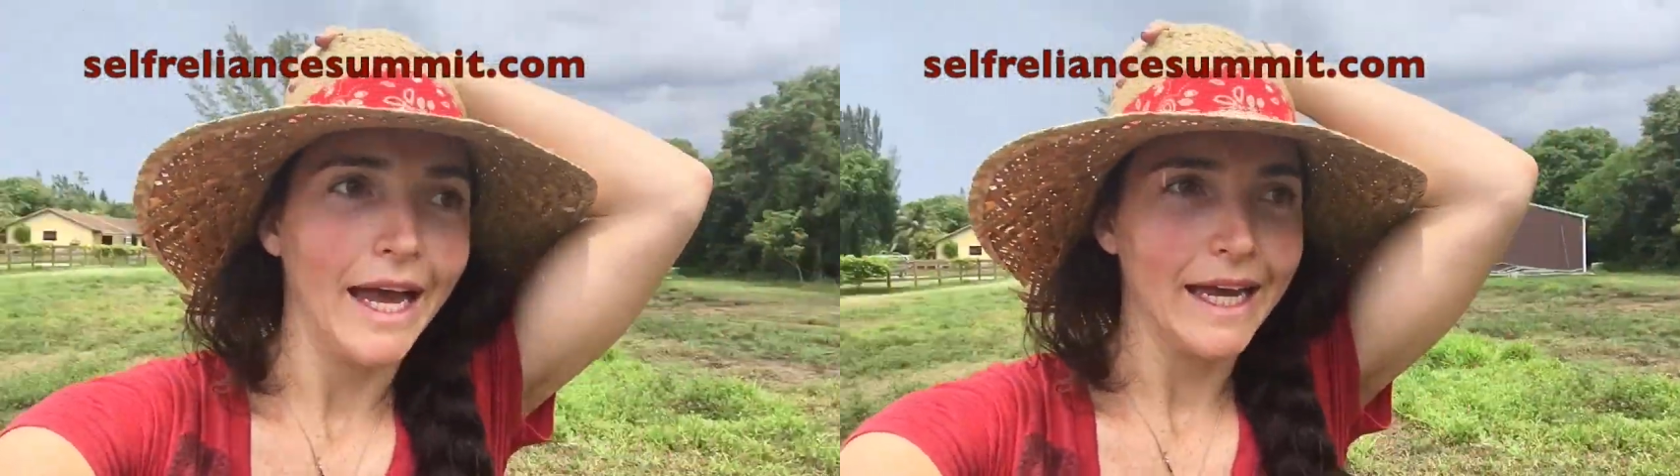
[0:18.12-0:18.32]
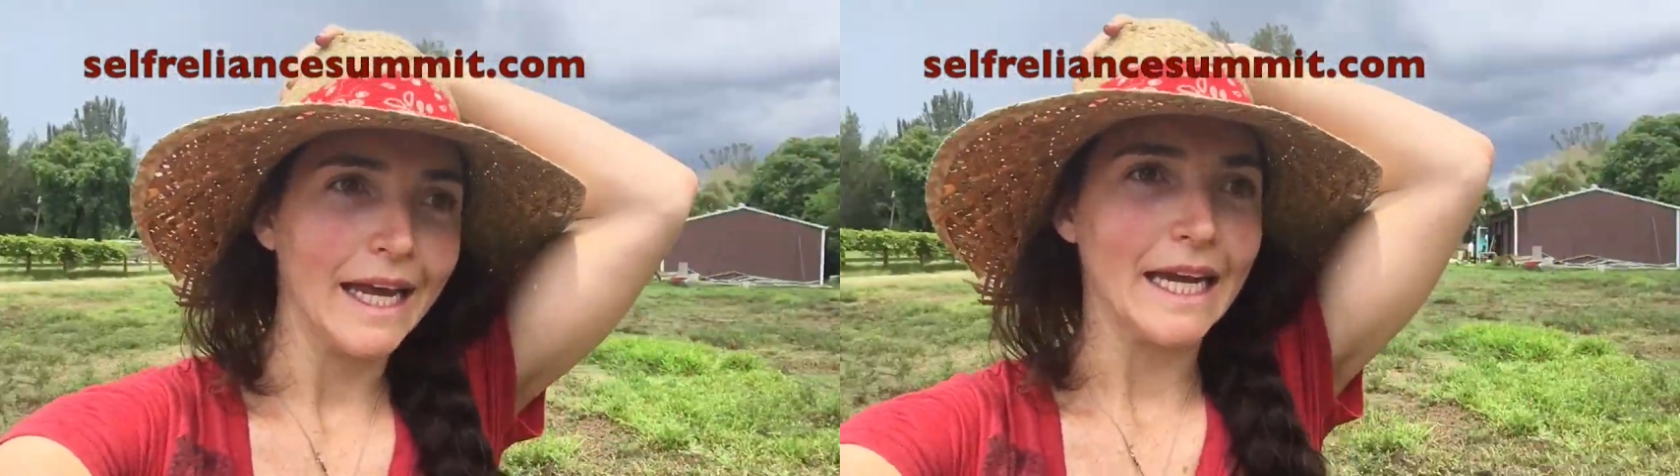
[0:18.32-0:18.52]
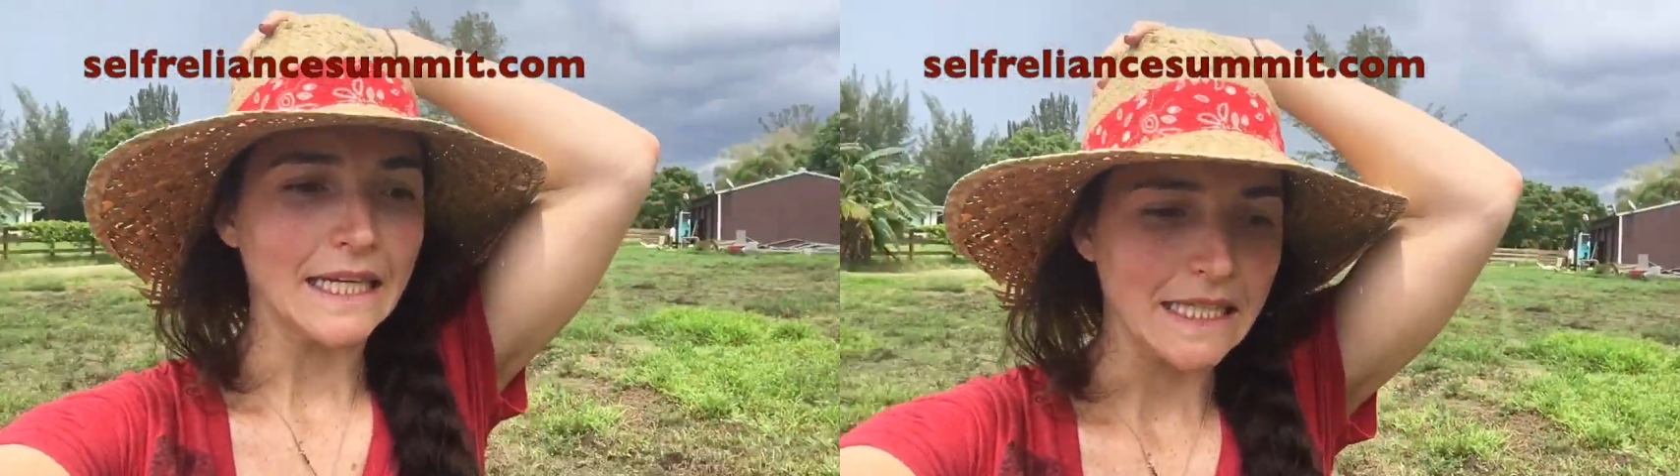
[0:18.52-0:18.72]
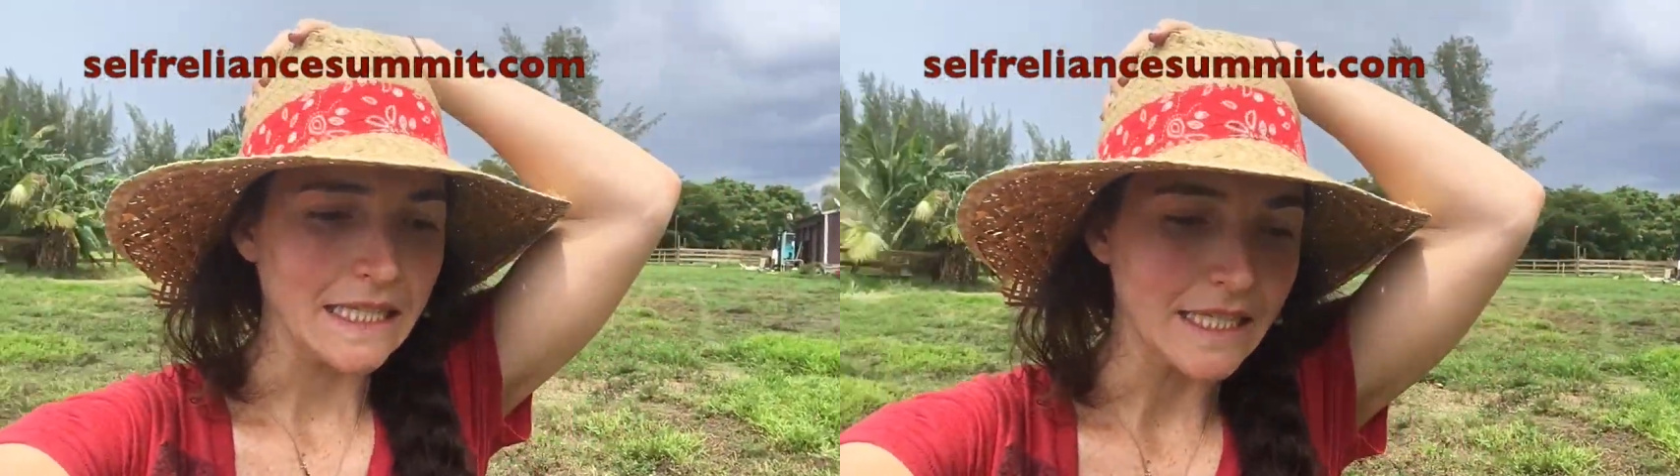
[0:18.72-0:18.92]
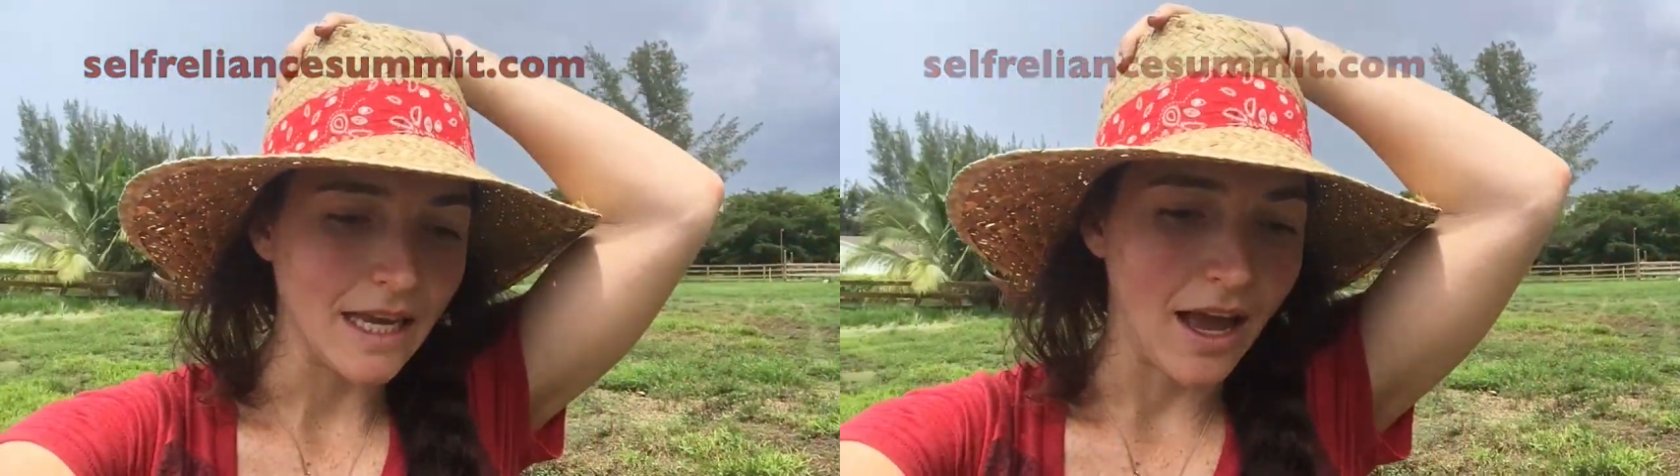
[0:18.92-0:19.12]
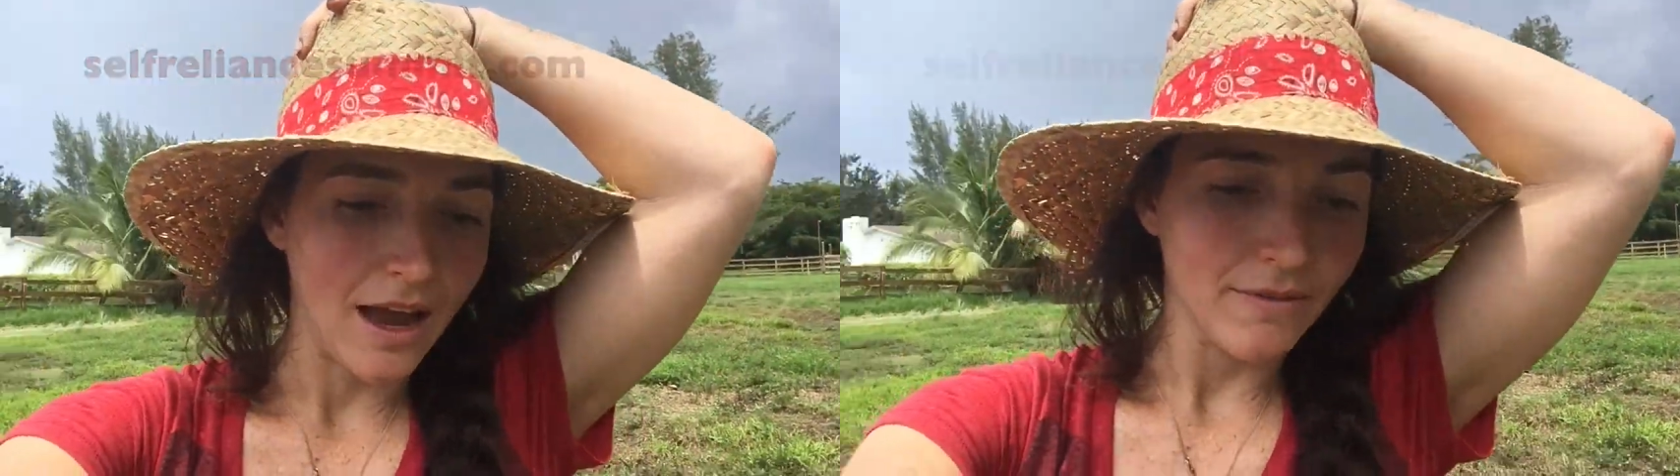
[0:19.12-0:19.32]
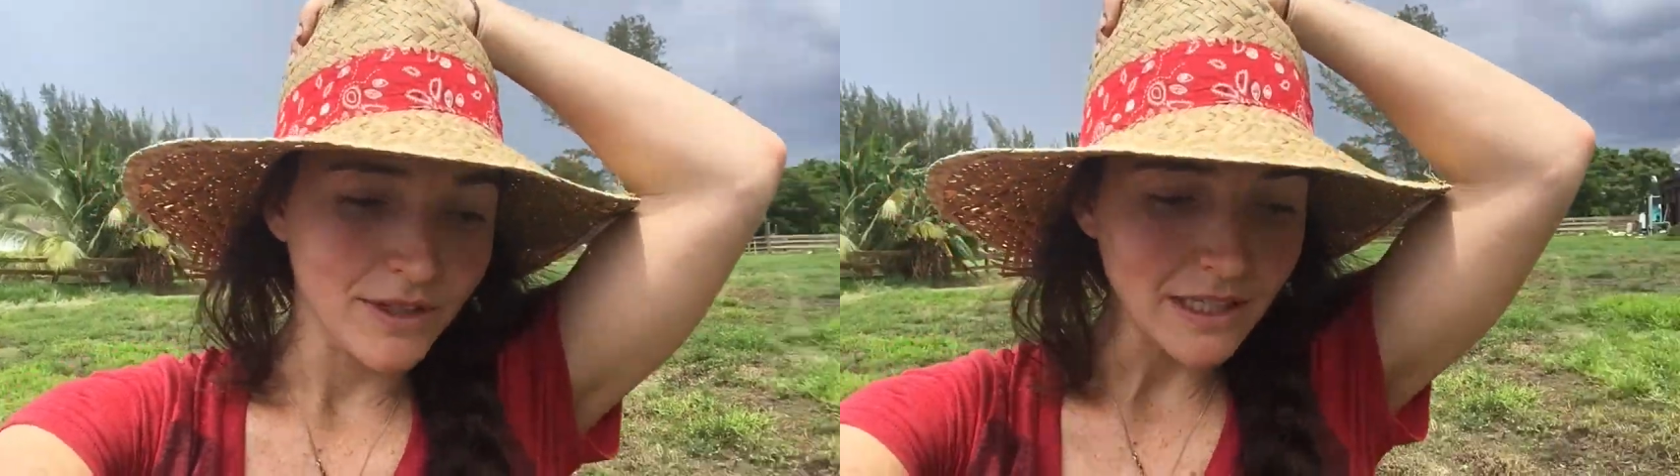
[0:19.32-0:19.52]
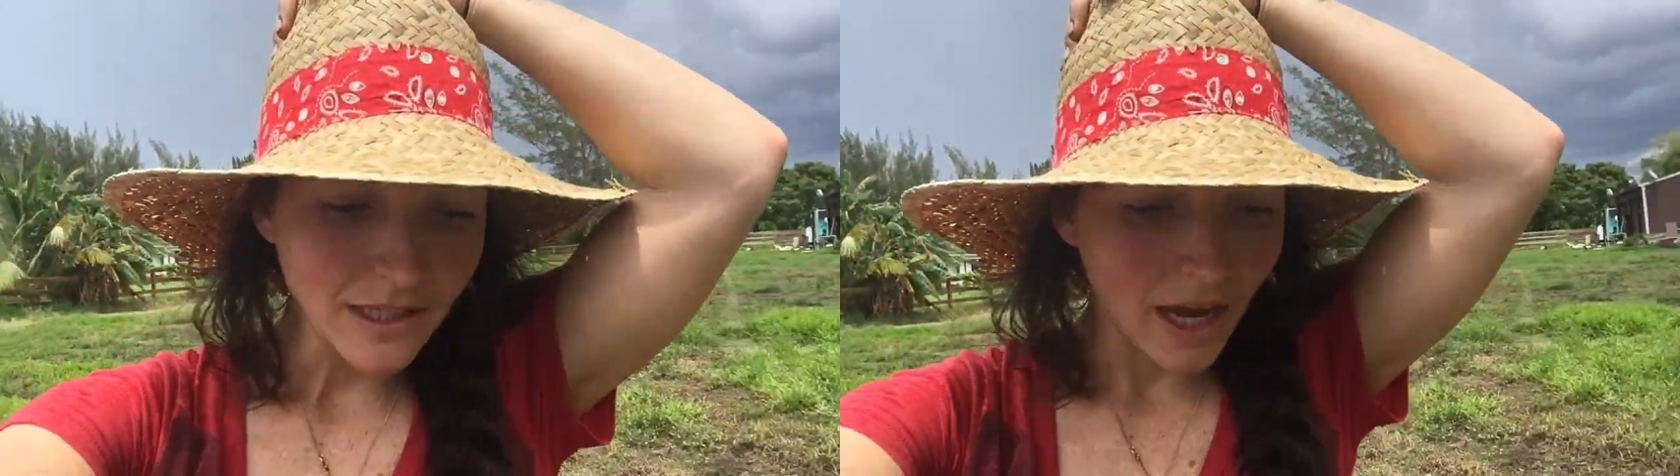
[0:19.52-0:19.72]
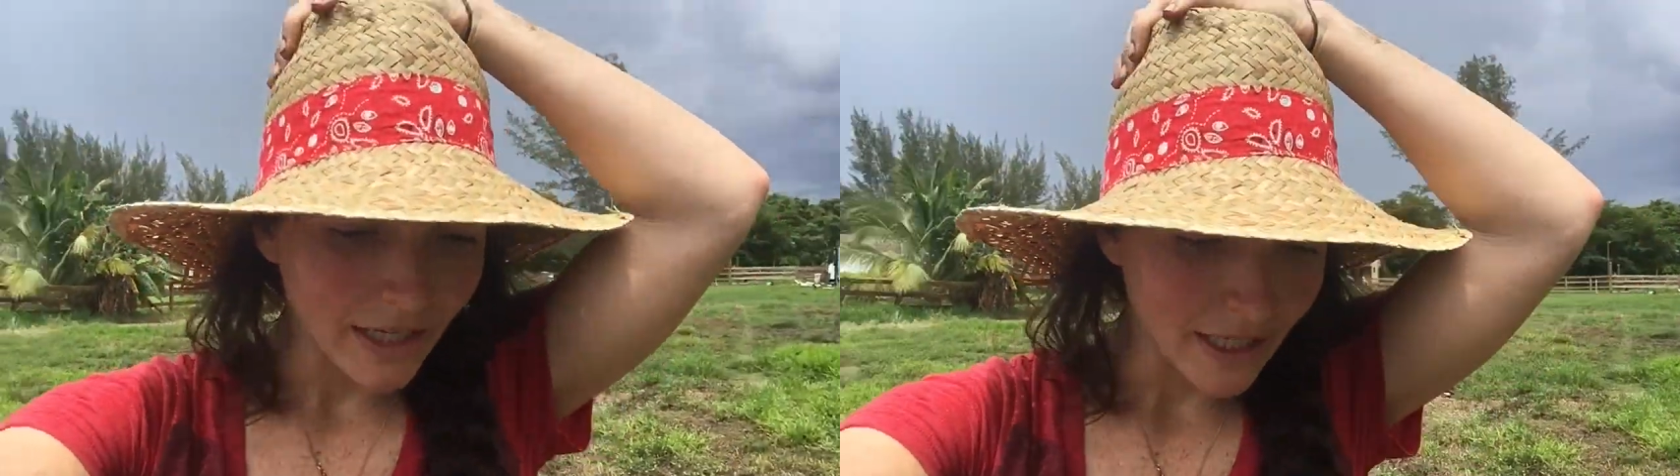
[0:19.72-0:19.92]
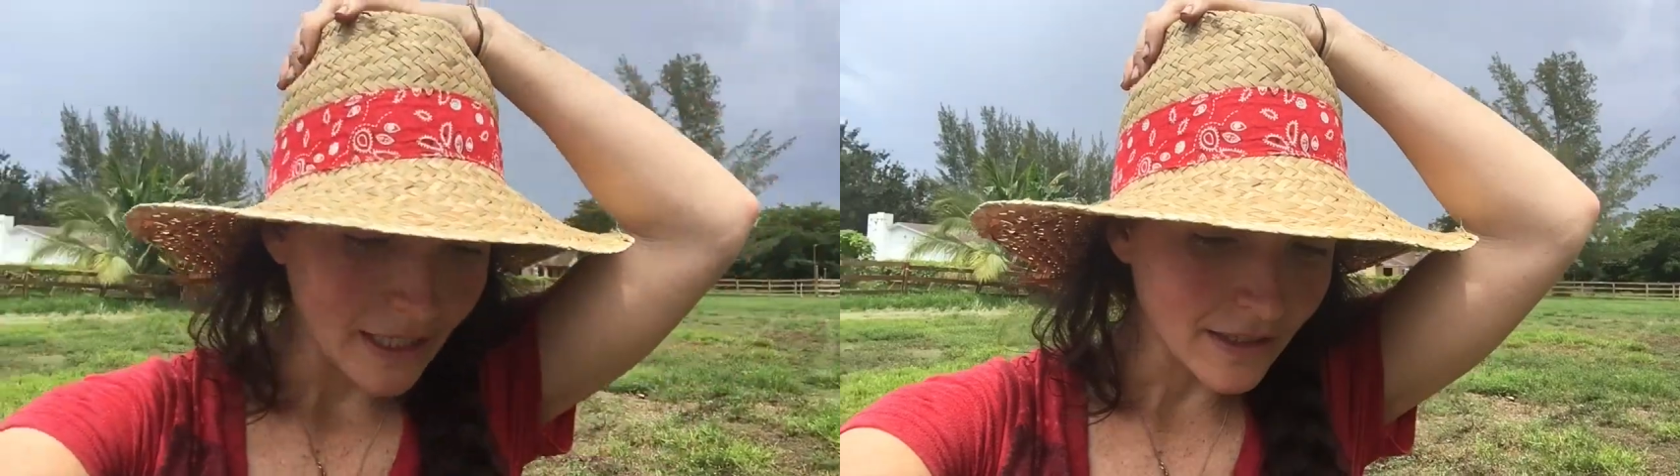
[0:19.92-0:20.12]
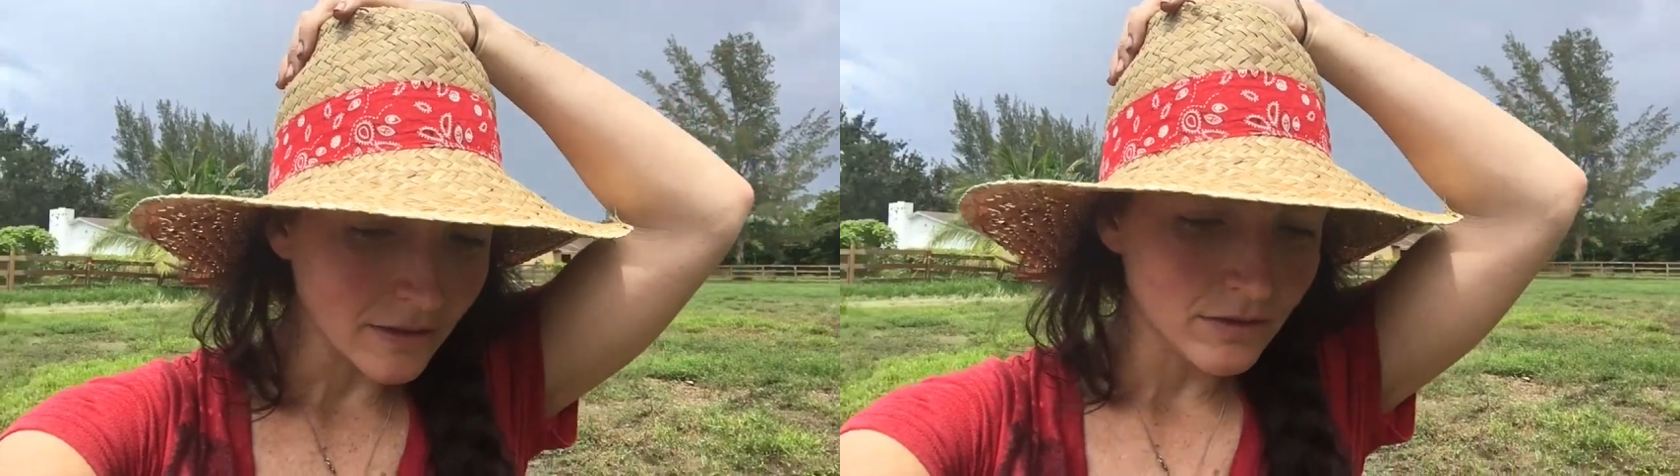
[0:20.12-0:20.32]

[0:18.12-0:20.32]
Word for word: and I've decided